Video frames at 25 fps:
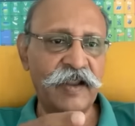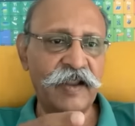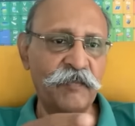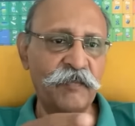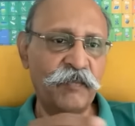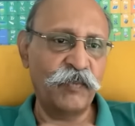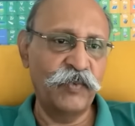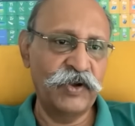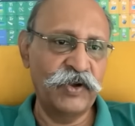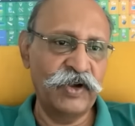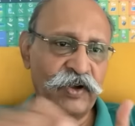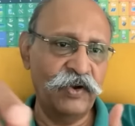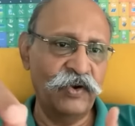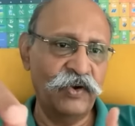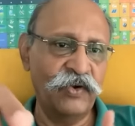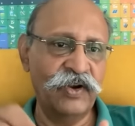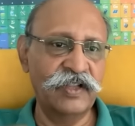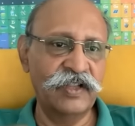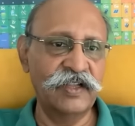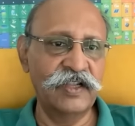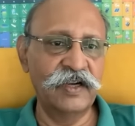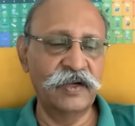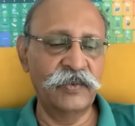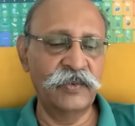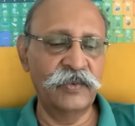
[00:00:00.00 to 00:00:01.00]
I put it out
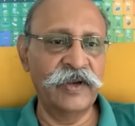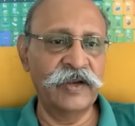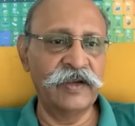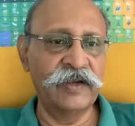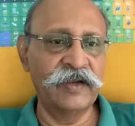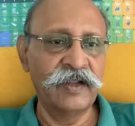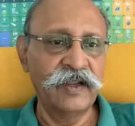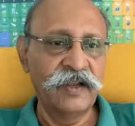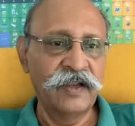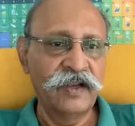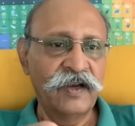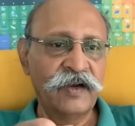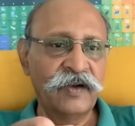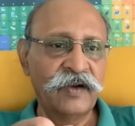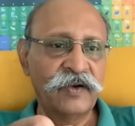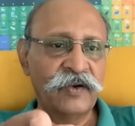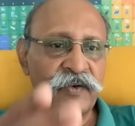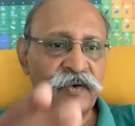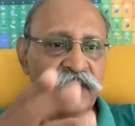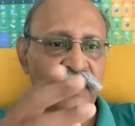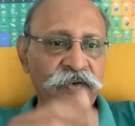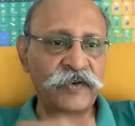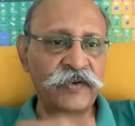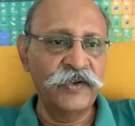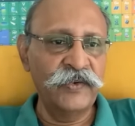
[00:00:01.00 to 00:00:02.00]
in the tweet
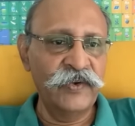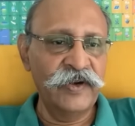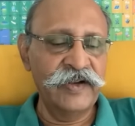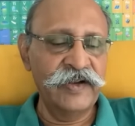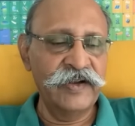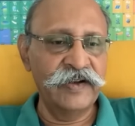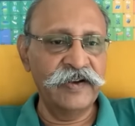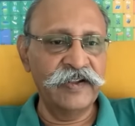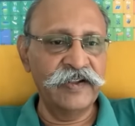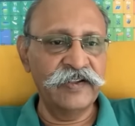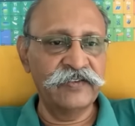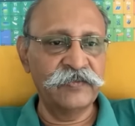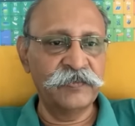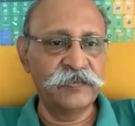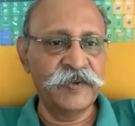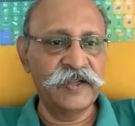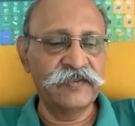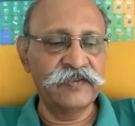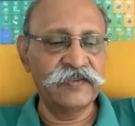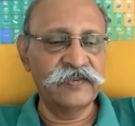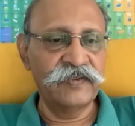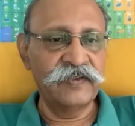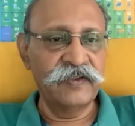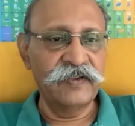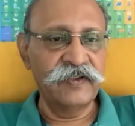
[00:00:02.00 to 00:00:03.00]
to New Indian
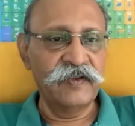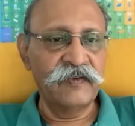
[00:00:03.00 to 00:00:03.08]
Express.